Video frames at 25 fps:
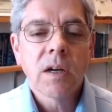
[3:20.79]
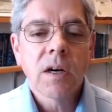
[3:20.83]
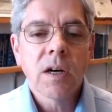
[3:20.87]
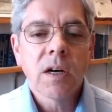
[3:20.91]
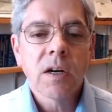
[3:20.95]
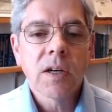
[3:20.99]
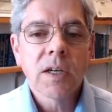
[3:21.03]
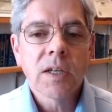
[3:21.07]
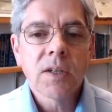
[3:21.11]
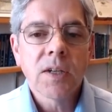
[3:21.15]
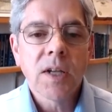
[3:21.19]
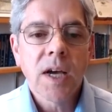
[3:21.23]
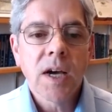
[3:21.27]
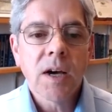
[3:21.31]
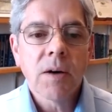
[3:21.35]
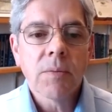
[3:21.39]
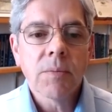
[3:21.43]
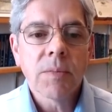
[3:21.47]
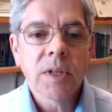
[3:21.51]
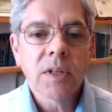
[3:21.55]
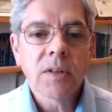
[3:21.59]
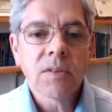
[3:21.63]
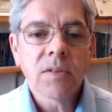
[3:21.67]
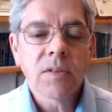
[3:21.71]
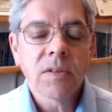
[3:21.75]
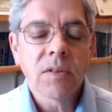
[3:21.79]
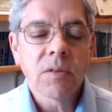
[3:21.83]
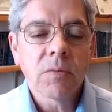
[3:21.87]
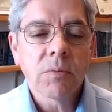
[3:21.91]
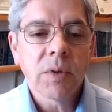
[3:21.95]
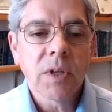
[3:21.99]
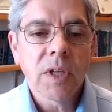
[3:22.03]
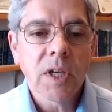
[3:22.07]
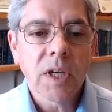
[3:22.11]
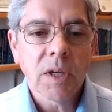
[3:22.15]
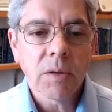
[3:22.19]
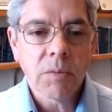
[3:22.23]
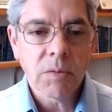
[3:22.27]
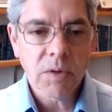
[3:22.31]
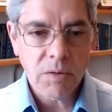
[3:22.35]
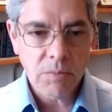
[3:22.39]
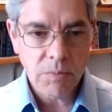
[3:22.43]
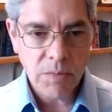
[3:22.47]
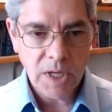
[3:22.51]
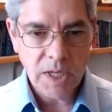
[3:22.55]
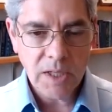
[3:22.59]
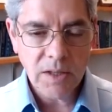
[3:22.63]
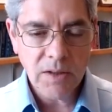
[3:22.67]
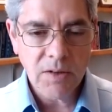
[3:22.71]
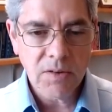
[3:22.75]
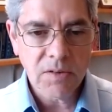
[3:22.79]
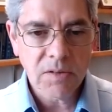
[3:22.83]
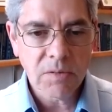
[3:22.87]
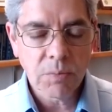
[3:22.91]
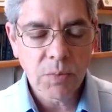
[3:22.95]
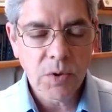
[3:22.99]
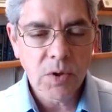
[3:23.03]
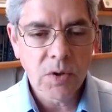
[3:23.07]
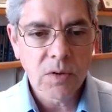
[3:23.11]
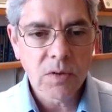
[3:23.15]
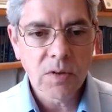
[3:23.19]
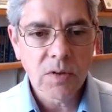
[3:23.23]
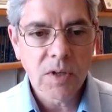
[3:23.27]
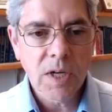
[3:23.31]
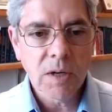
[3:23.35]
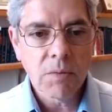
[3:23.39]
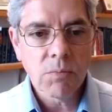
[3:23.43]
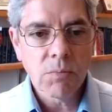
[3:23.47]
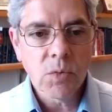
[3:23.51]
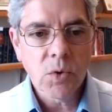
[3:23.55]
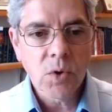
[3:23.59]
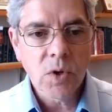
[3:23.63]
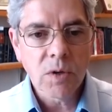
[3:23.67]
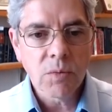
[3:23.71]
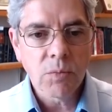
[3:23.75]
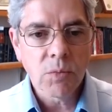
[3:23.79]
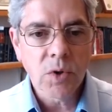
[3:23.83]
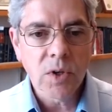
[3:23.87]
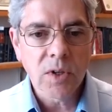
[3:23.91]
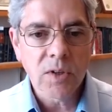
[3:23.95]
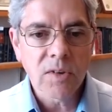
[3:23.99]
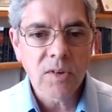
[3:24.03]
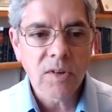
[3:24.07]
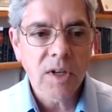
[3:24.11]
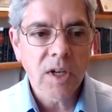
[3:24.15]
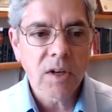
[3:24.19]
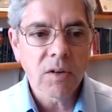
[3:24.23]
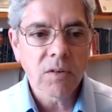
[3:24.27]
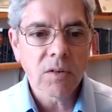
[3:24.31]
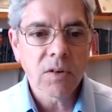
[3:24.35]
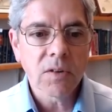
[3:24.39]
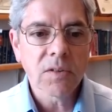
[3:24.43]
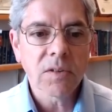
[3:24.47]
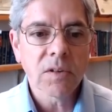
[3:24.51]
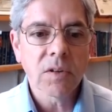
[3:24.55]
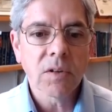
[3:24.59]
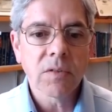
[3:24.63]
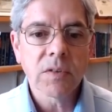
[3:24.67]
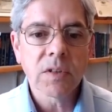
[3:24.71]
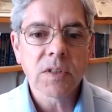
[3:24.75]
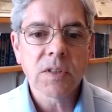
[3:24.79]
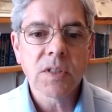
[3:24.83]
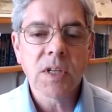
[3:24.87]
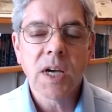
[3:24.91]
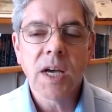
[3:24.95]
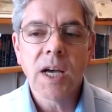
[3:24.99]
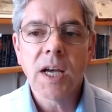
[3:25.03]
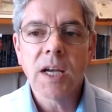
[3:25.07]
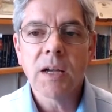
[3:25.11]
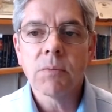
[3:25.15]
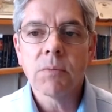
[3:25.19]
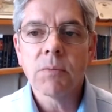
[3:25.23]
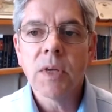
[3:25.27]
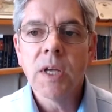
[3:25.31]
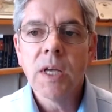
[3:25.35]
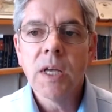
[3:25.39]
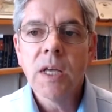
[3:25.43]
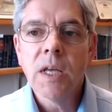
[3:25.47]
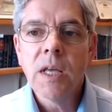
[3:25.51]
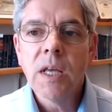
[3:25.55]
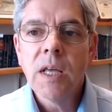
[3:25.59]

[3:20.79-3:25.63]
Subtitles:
our endowments and being able to make this program more and more generous over time.